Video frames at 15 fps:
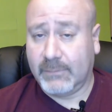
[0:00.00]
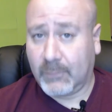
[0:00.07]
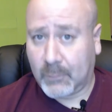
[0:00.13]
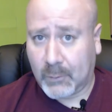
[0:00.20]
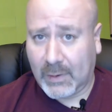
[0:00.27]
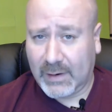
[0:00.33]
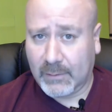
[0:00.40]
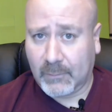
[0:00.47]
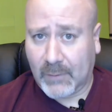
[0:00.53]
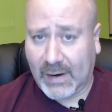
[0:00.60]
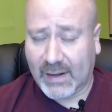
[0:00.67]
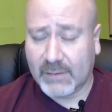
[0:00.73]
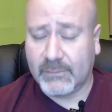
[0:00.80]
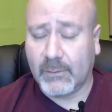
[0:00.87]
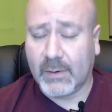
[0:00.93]

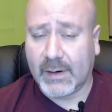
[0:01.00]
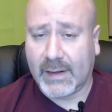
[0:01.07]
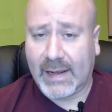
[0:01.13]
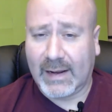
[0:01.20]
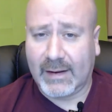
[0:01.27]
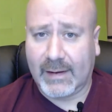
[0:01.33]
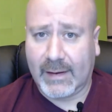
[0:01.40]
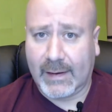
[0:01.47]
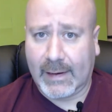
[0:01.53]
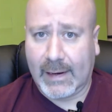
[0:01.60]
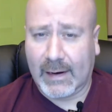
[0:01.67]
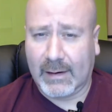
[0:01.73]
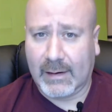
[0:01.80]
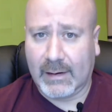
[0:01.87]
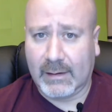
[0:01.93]
running a 4
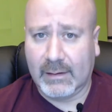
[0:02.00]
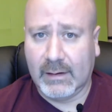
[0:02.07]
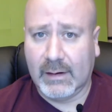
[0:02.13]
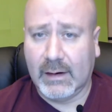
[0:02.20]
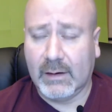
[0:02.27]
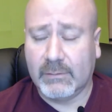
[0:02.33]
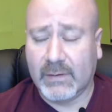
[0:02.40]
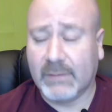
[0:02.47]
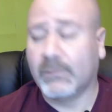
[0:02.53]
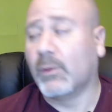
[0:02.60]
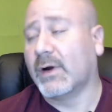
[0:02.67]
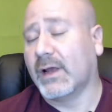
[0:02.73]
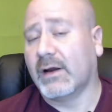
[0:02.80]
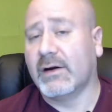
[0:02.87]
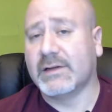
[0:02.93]

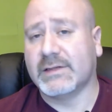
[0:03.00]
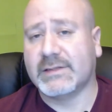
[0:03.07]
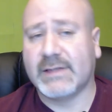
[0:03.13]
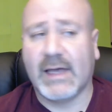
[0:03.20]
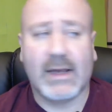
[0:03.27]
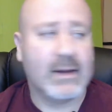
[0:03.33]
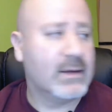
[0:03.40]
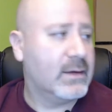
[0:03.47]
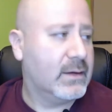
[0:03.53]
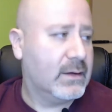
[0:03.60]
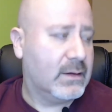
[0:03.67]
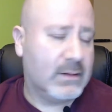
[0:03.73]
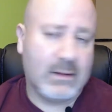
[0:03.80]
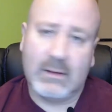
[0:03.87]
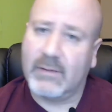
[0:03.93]
gigahertz instead.
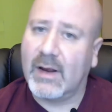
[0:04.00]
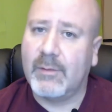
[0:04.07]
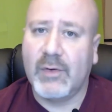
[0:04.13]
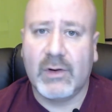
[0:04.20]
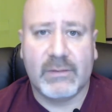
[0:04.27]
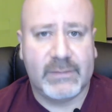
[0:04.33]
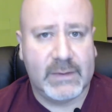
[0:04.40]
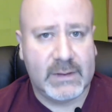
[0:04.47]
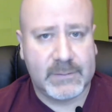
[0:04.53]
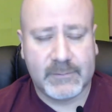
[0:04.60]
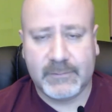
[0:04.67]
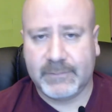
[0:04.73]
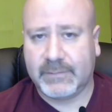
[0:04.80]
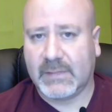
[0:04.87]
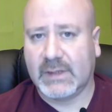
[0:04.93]
It ran beautifully.
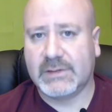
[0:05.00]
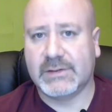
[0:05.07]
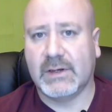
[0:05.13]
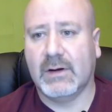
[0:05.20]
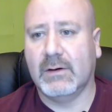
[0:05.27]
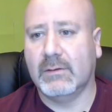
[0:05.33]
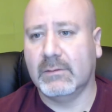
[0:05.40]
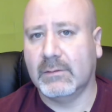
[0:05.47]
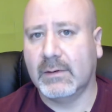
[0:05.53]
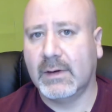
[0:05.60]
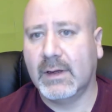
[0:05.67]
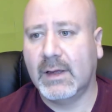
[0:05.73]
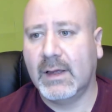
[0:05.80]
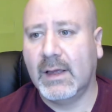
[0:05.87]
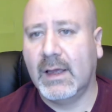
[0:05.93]
So
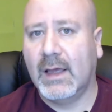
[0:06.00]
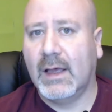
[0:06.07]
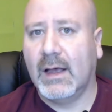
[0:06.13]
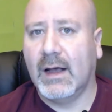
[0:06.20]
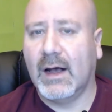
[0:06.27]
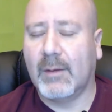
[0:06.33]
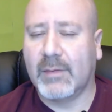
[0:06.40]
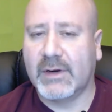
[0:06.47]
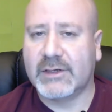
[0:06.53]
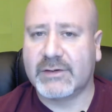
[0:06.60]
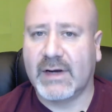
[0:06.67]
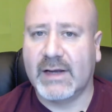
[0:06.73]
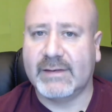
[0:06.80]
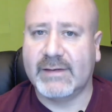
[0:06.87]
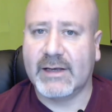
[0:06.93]
I'm going to
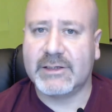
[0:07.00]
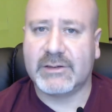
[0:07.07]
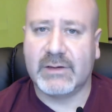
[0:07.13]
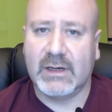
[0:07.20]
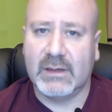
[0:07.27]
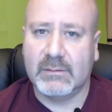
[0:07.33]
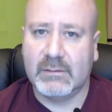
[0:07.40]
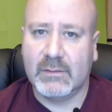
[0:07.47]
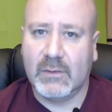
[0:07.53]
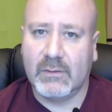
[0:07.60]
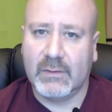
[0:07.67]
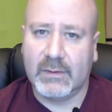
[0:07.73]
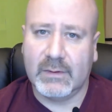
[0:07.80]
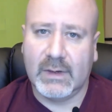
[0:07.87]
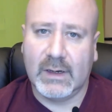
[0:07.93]
try a test stream
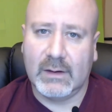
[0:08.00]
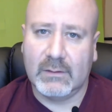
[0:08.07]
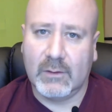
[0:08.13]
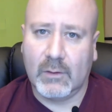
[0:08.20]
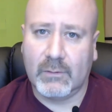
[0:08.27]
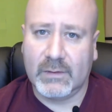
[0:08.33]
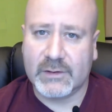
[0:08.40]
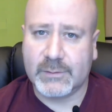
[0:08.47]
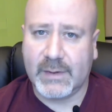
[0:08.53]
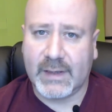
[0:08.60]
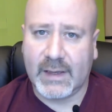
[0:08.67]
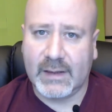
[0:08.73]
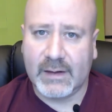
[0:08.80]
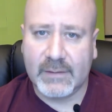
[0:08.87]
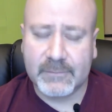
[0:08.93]
over this
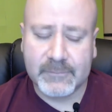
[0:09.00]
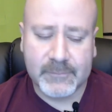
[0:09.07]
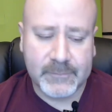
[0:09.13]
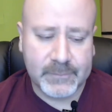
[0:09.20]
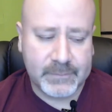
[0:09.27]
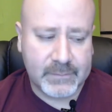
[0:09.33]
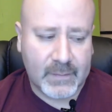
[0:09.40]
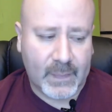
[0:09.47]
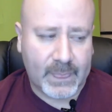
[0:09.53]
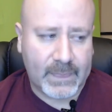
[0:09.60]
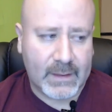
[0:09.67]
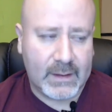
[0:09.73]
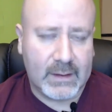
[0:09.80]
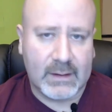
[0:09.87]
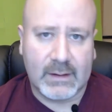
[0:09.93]
weekend.
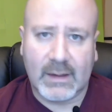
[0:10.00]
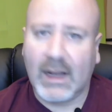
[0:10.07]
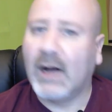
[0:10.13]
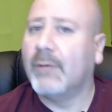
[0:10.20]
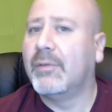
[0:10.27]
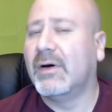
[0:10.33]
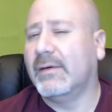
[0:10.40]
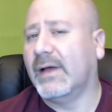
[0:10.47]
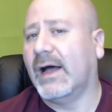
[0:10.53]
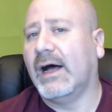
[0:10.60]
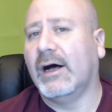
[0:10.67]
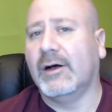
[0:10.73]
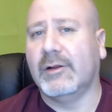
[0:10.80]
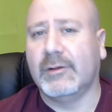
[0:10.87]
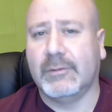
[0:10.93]
I'll put it
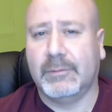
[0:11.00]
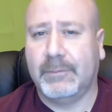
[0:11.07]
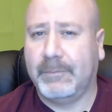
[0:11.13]
out